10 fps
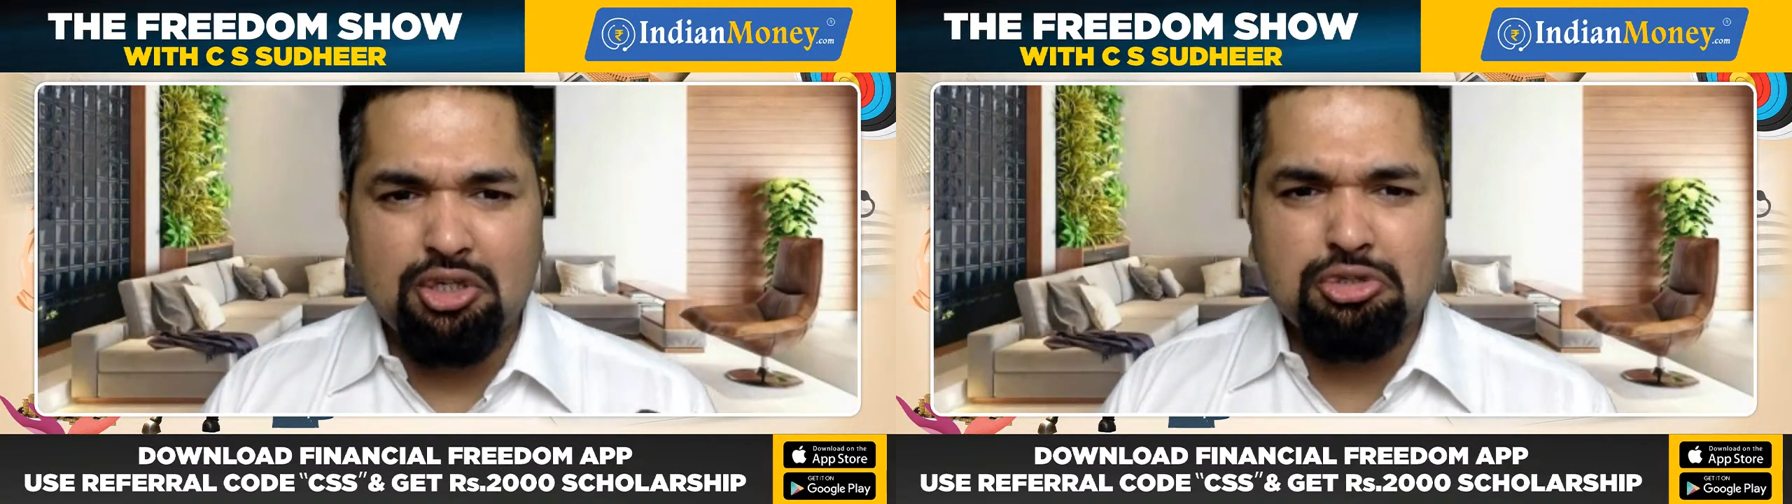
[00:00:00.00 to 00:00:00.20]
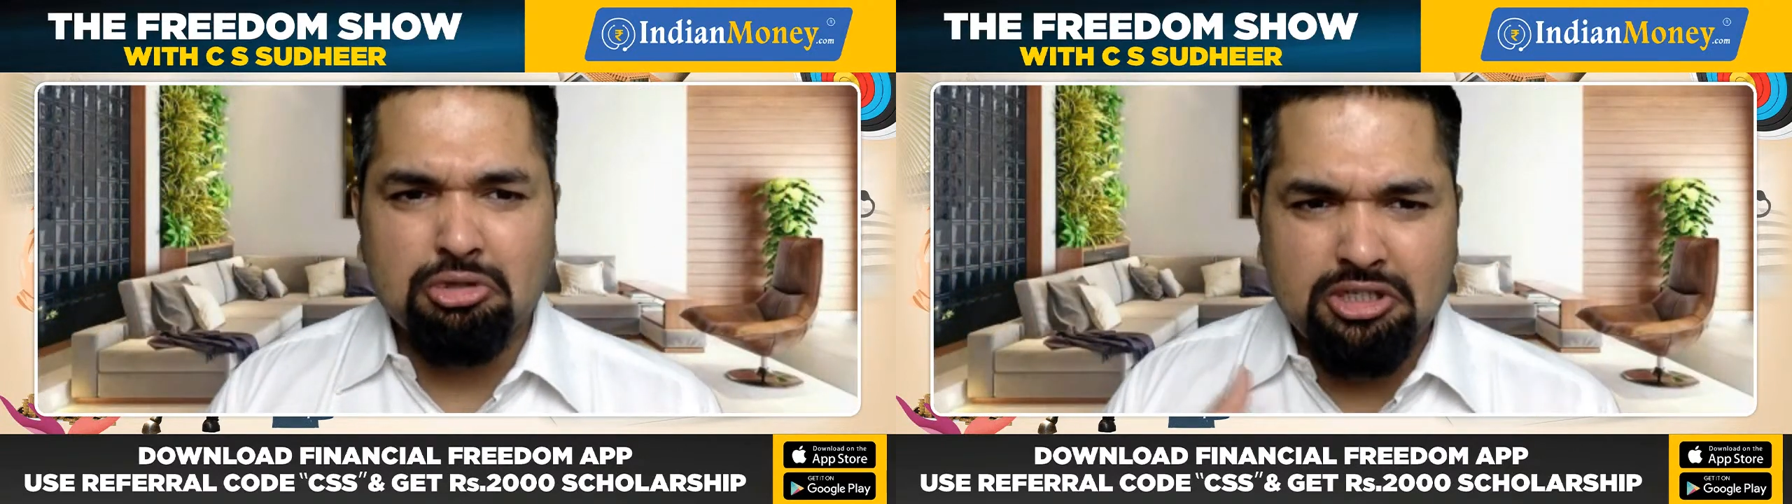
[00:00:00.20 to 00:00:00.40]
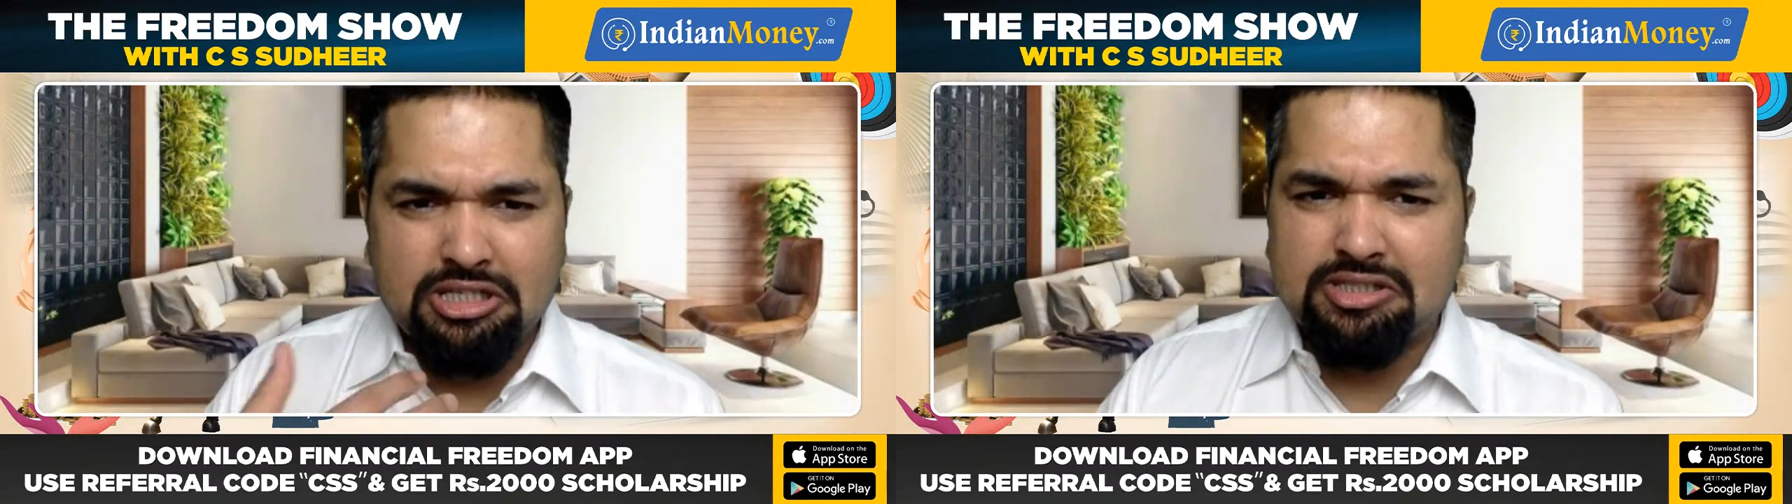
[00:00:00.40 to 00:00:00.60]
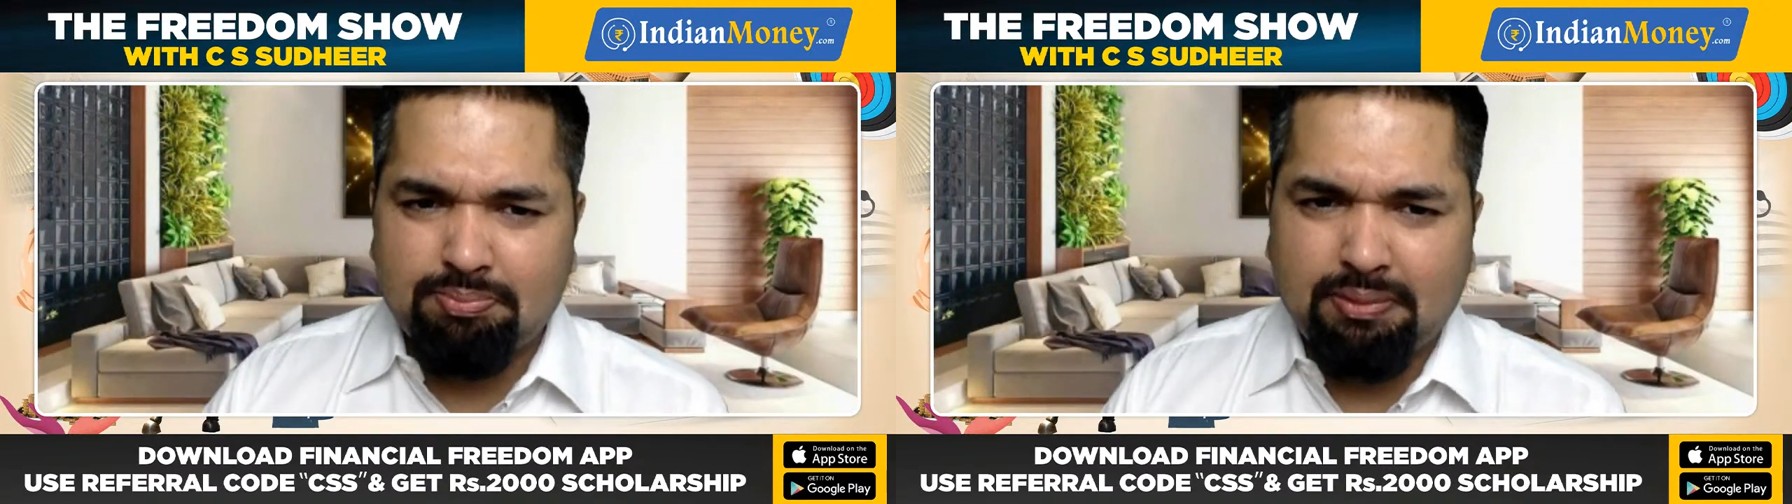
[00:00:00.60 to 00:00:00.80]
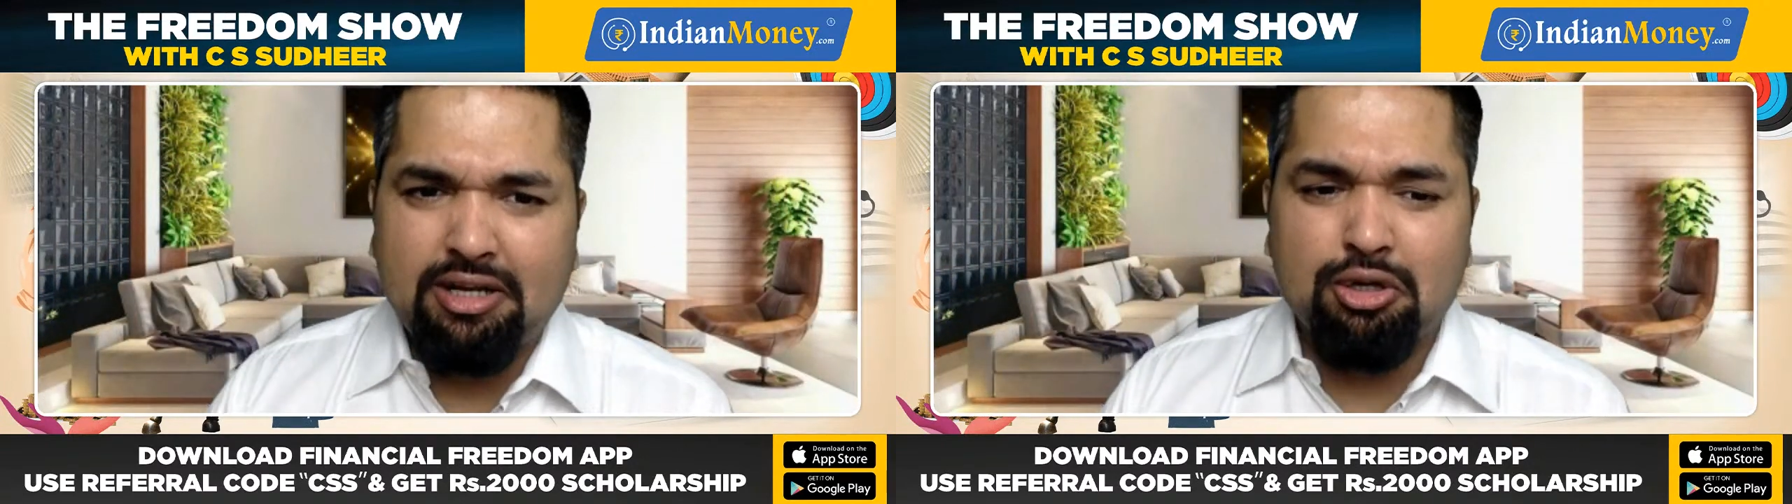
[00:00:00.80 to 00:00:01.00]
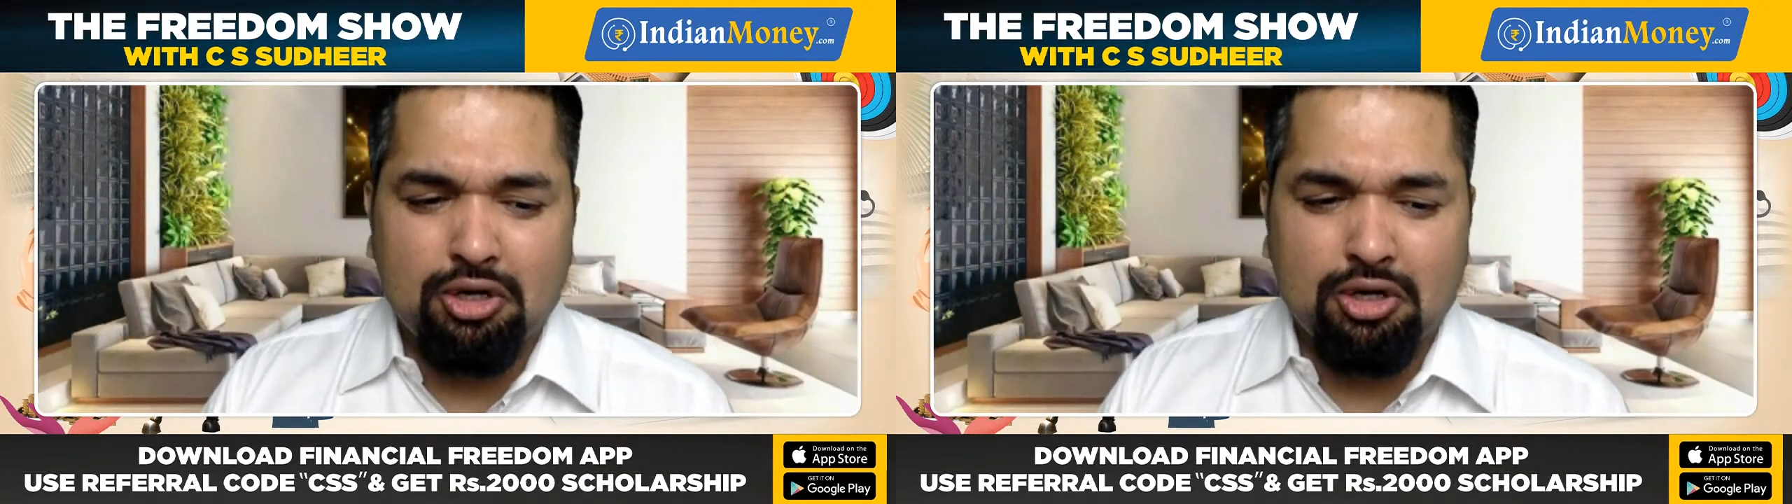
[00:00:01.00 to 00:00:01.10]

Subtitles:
you should discipline